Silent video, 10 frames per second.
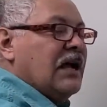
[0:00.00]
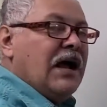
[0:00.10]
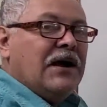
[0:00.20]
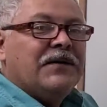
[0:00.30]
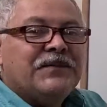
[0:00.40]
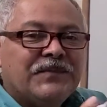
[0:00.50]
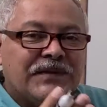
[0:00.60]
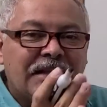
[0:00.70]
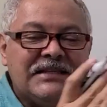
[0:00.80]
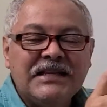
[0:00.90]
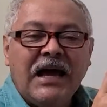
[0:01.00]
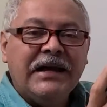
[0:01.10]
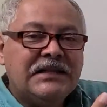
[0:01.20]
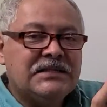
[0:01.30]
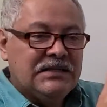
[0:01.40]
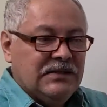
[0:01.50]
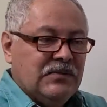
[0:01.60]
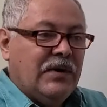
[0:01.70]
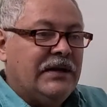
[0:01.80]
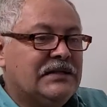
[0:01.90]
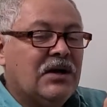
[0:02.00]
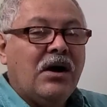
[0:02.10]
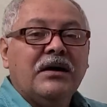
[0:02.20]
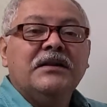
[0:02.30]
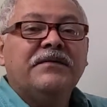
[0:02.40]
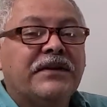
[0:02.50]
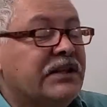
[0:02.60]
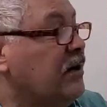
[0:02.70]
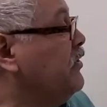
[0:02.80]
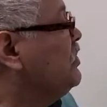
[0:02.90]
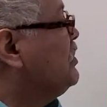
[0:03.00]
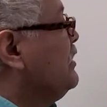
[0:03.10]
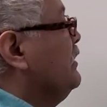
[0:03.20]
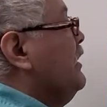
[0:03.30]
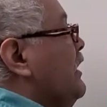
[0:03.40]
the sides, right, are a different temperature.